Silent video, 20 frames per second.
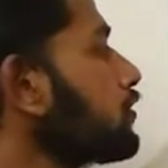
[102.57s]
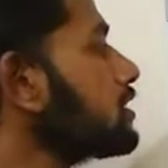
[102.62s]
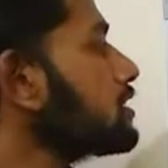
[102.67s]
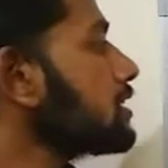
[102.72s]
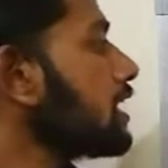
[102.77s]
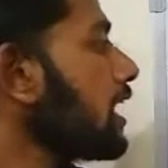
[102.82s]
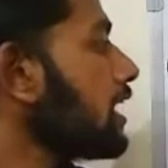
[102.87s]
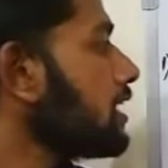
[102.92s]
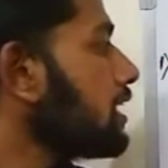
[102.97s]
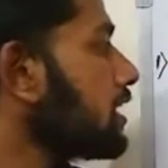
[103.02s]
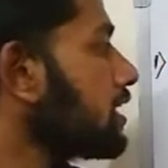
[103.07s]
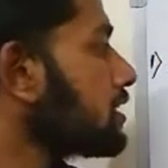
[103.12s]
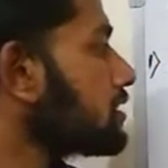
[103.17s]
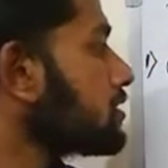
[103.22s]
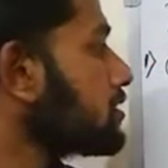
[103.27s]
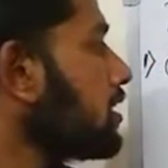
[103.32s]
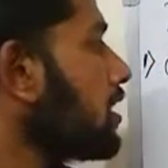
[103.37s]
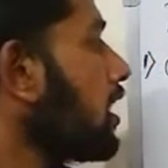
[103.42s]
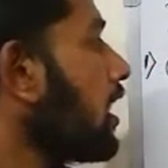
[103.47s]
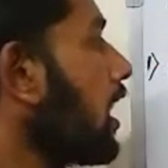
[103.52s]
the sine
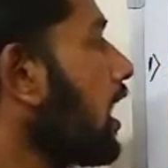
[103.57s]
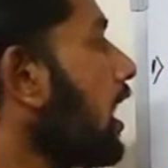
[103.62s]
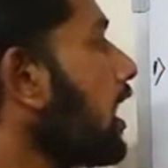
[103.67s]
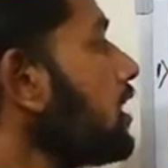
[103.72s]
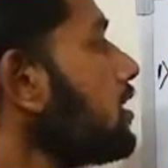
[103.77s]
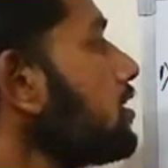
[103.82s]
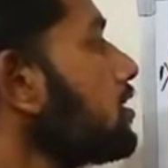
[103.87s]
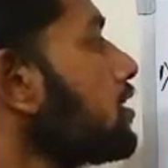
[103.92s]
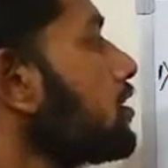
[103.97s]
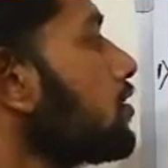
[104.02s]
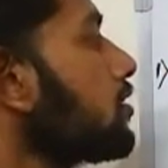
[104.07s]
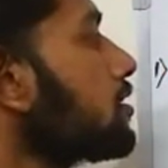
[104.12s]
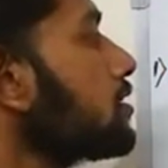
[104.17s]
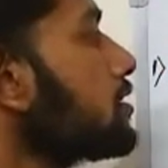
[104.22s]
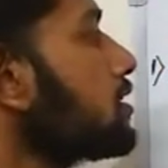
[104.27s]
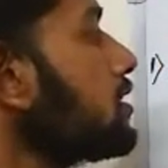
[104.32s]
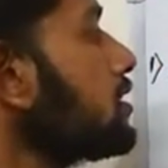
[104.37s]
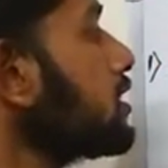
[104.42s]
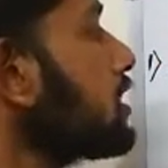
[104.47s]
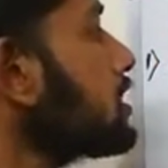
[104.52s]
x and
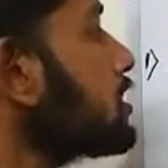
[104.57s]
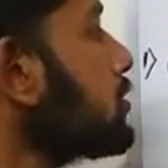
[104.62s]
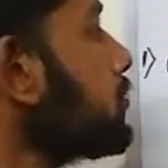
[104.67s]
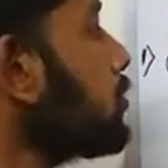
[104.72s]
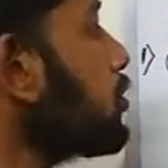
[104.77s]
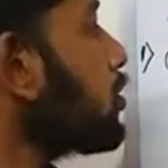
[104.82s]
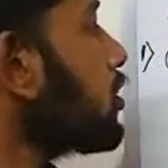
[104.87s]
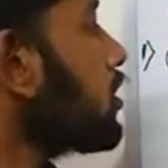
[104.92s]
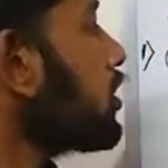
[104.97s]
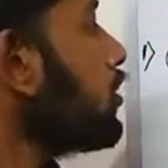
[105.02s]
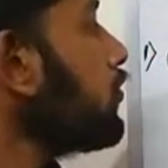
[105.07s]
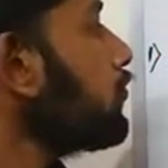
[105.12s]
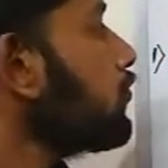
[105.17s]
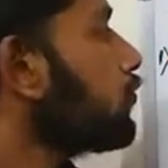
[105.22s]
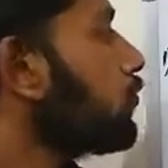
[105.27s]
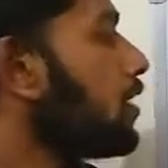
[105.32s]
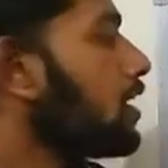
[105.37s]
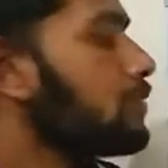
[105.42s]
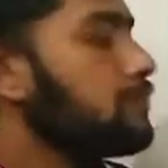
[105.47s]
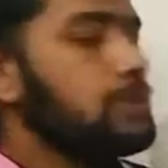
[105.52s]
the reciprocal of
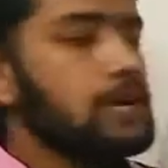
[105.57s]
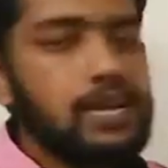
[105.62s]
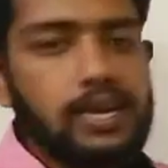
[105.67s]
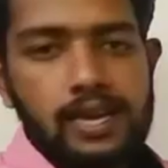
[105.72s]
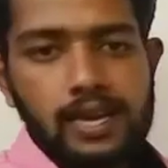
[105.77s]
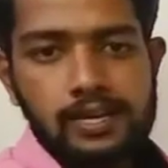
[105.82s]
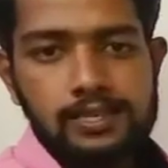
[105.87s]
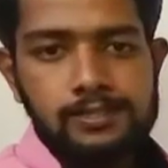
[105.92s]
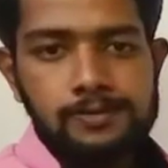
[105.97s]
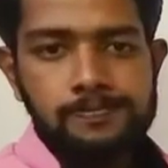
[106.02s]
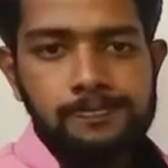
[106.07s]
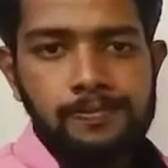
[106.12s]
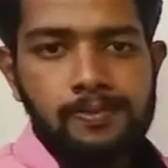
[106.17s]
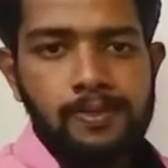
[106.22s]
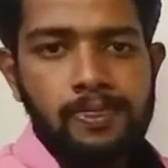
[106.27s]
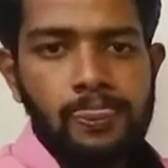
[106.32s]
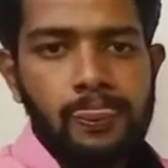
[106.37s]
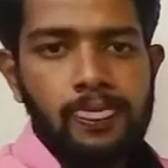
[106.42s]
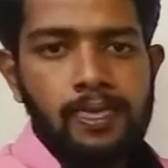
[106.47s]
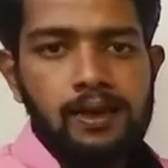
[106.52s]
1 by x.
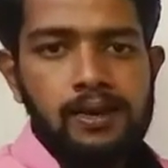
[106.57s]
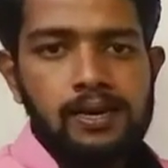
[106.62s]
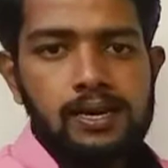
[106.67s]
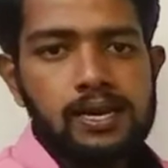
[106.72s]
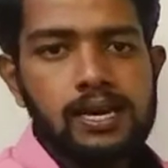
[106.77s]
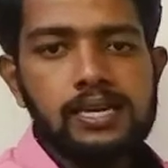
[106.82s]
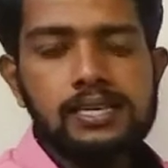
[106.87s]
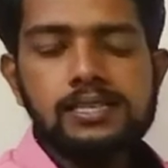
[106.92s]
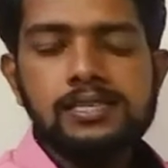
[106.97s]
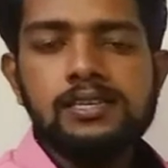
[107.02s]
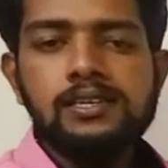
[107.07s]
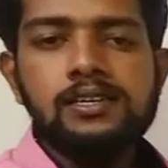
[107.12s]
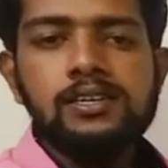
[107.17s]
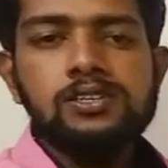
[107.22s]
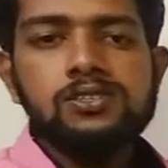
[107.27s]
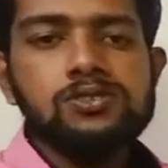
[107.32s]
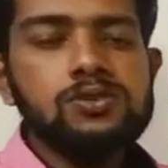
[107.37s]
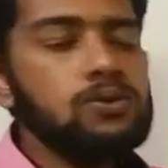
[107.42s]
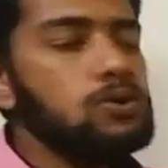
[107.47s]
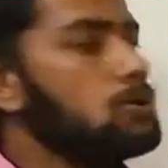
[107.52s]
Right?
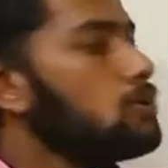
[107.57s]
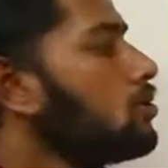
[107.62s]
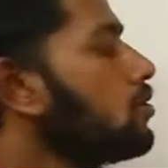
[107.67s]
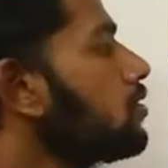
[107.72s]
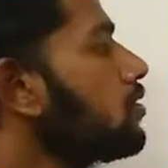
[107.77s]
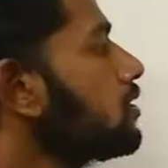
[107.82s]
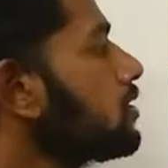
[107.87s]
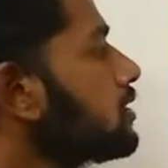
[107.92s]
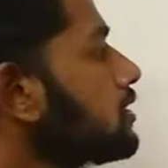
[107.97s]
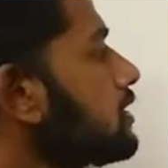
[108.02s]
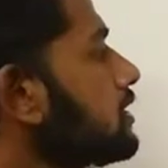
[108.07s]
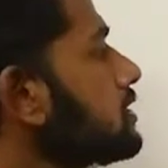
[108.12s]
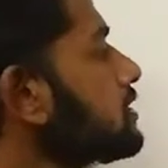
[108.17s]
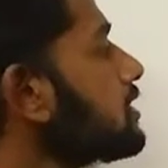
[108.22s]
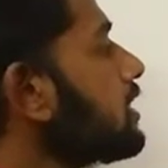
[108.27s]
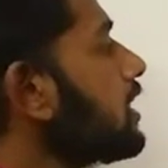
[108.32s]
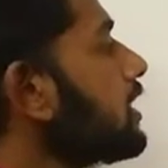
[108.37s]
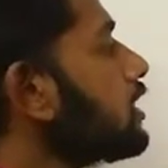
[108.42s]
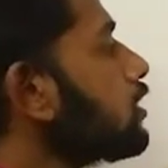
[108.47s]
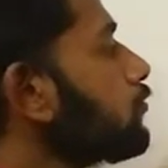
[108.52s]
So this
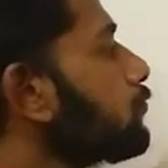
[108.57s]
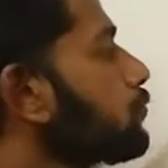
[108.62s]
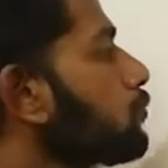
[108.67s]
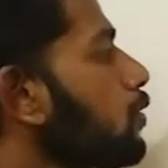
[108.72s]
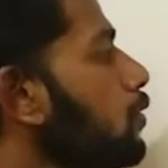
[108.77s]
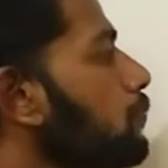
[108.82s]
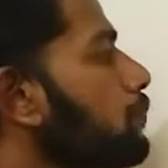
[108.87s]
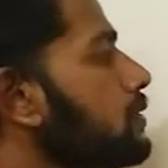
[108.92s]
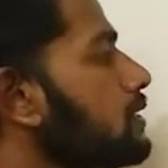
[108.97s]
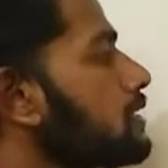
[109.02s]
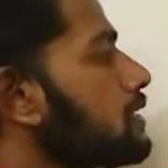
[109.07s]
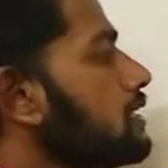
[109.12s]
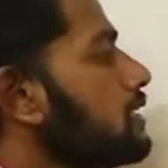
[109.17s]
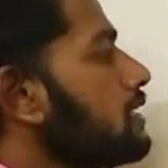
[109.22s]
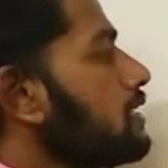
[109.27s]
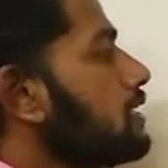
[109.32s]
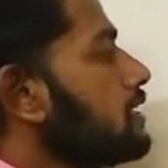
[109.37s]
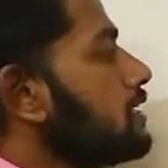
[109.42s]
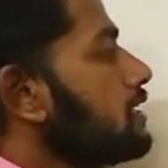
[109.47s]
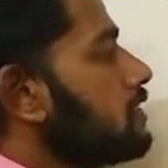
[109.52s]
kind of
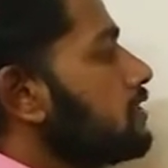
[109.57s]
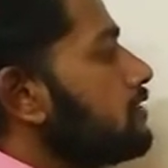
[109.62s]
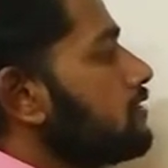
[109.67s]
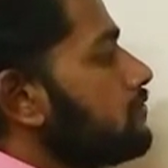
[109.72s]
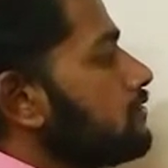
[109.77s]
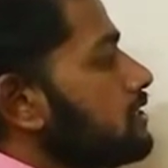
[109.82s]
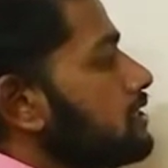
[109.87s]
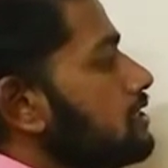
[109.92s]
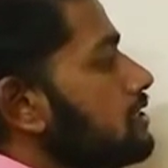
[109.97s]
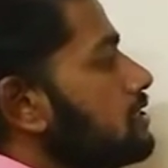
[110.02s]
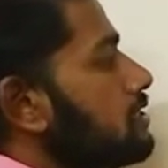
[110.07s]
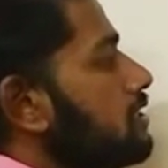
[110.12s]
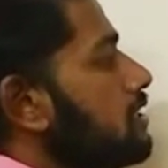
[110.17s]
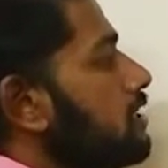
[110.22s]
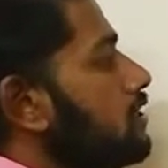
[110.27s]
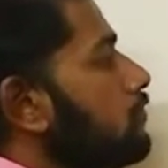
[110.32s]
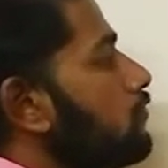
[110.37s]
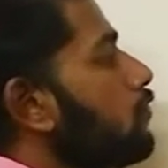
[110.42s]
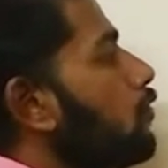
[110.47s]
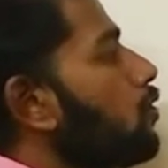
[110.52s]
property which is
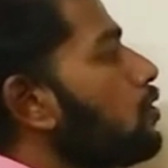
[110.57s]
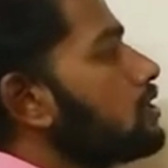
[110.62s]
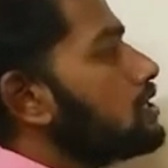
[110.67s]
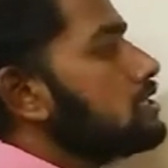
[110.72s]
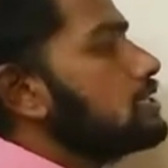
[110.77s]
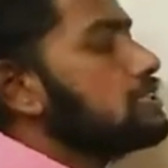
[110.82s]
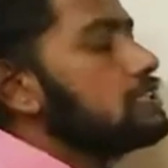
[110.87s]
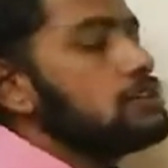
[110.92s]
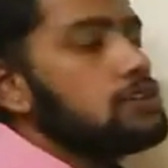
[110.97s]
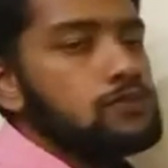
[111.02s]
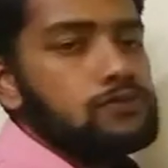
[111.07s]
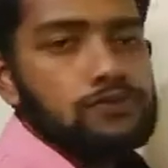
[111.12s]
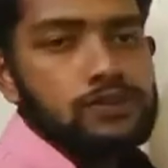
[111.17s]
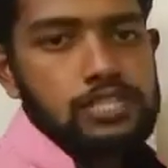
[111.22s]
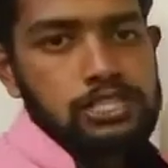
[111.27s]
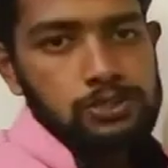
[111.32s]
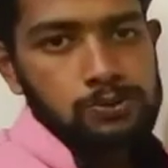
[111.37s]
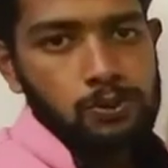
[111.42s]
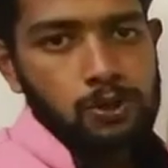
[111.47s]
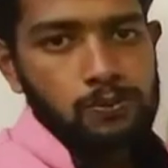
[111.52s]
involved in
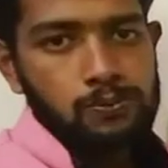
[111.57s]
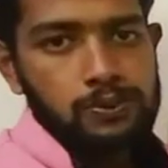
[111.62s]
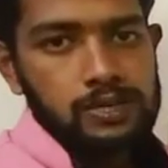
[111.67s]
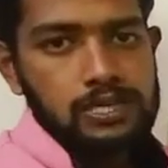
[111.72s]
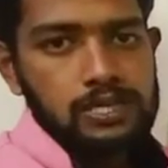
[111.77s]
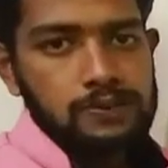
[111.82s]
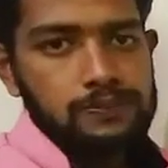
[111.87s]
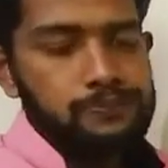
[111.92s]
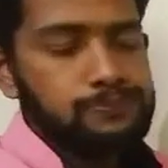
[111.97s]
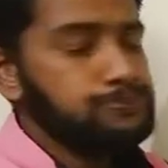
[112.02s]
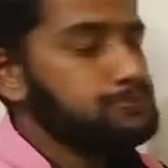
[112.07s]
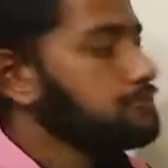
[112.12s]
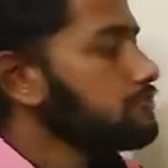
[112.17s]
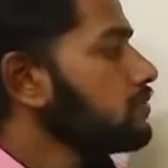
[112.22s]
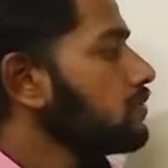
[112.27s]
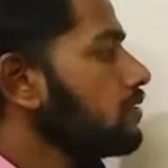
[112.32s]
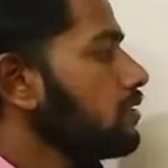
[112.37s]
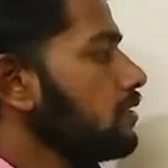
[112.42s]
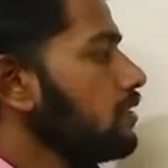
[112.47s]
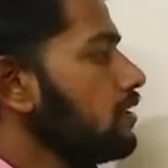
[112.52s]
first property.
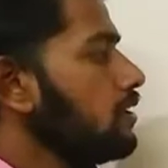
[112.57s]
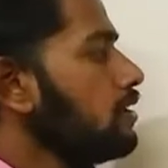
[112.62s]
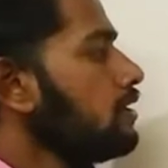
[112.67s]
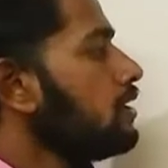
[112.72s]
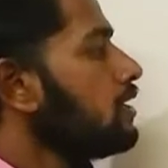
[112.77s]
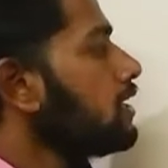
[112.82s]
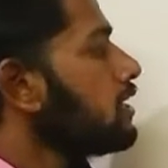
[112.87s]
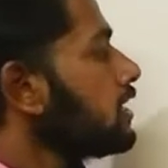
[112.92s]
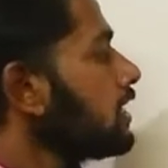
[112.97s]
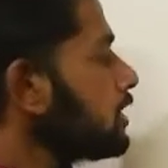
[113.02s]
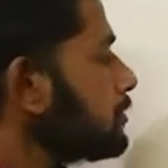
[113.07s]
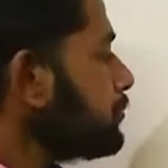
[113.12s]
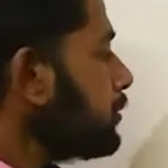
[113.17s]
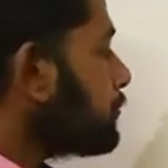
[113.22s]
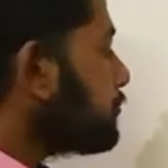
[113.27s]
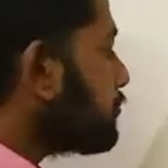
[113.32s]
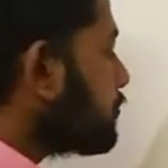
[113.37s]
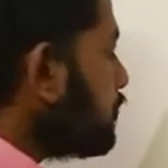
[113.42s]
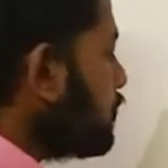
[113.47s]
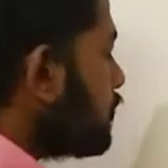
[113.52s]
Let
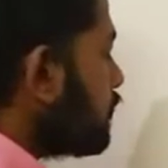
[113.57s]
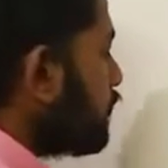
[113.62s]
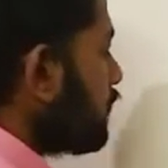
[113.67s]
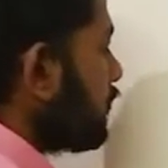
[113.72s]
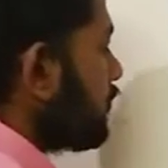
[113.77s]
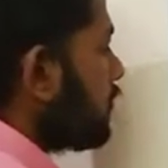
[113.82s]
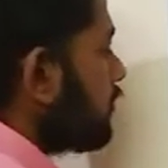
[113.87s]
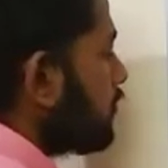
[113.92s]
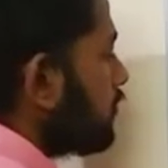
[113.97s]
me prove